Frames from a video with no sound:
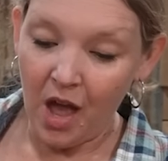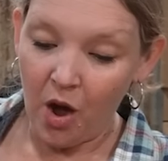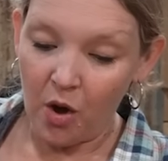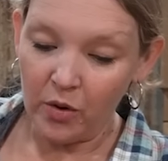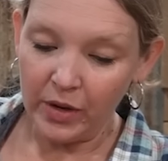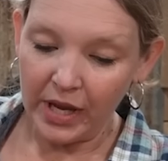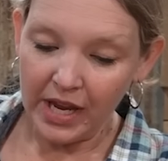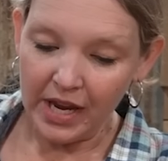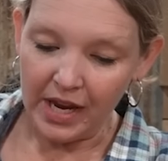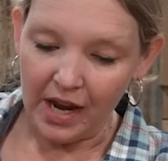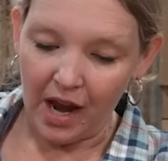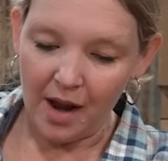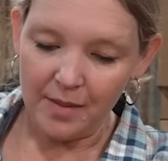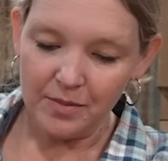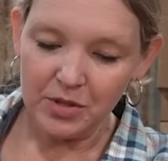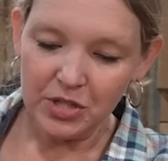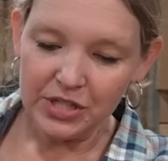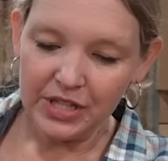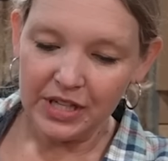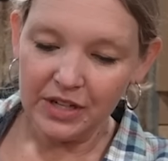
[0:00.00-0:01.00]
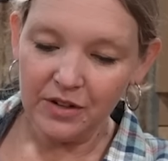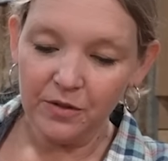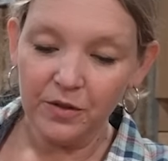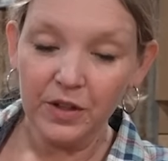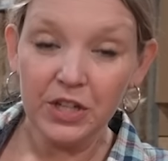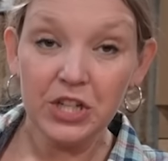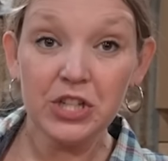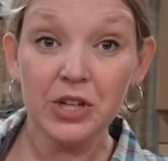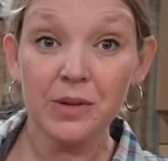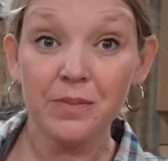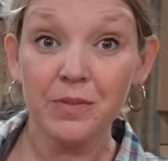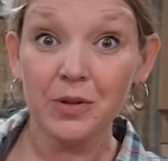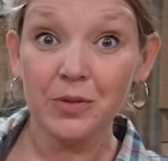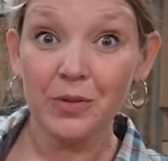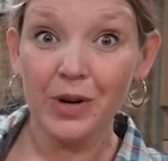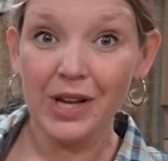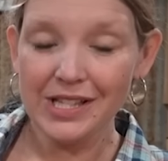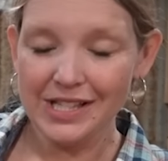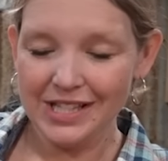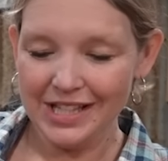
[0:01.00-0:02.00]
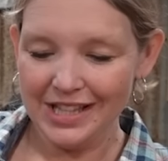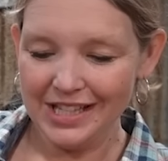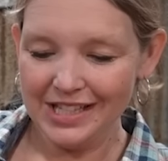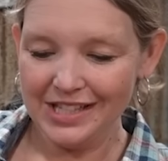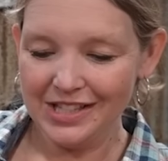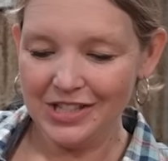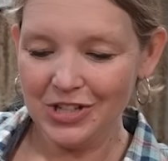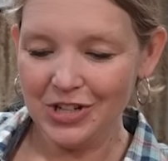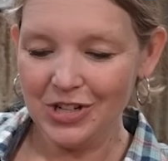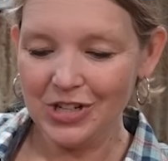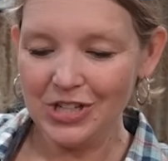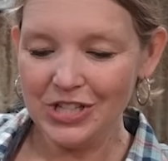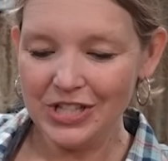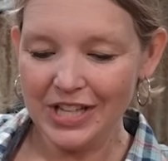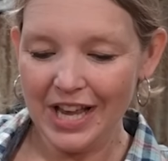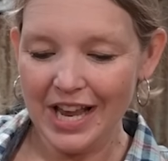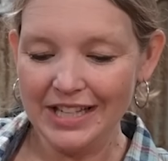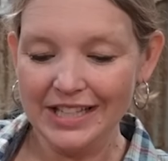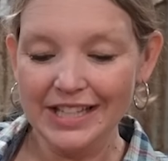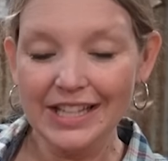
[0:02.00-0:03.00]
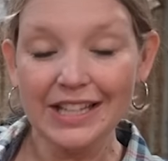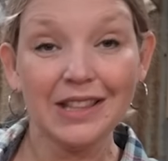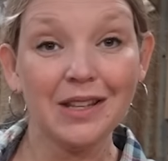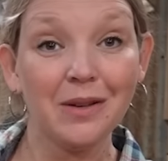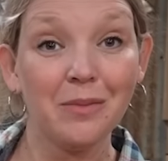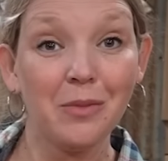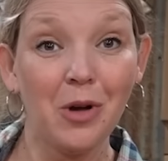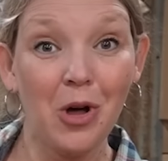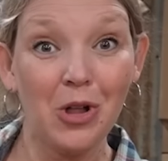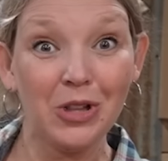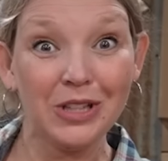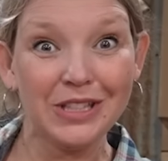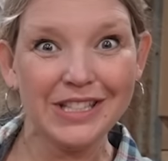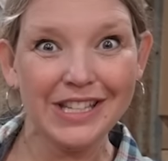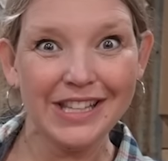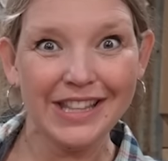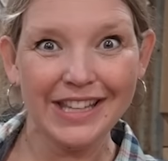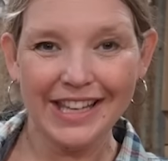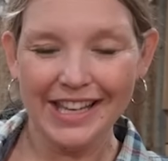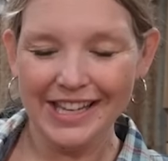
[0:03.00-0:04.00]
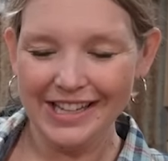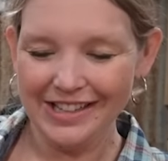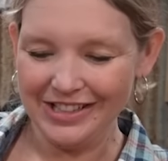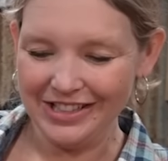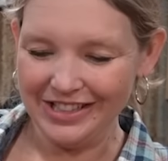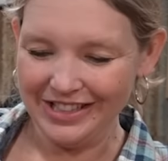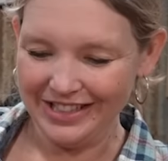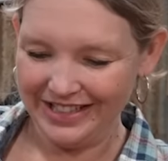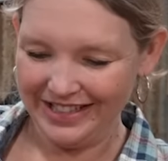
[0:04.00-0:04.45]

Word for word: Okay, I'm just gonna finish up the rest of these jars and get them all into the canner.